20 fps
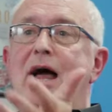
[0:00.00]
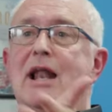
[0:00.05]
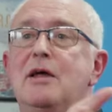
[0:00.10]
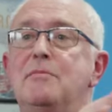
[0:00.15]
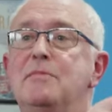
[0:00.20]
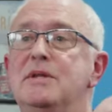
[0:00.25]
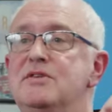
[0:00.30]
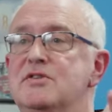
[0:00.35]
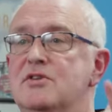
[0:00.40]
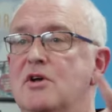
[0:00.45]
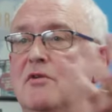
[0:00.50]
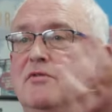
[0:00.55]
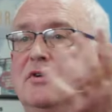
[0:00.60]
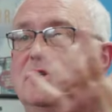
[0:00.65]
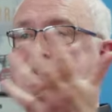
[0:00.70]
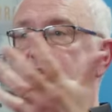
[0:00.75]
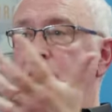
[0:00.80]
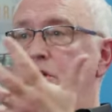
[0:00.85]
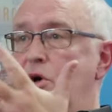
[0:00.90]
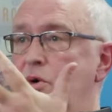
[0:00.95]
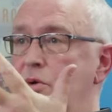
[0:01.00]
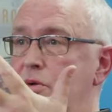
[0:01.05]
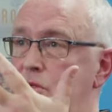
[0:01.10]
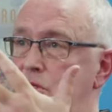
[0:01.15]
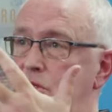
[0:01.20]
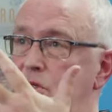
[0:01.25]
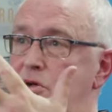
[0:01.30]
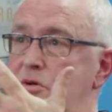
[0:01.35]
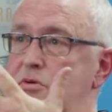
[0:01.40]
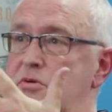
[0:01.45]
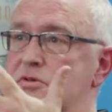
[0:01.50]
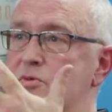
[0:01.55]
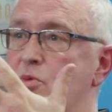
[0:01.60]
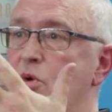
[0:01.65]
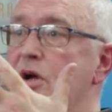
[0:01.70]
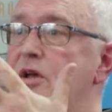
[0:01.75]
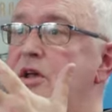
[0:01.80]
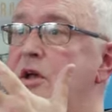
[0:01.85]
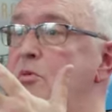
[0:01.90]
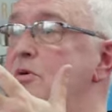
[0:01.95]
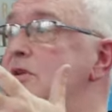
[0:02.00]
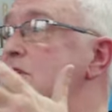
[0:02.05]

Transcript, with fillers: elements of it. You know, Hugh's working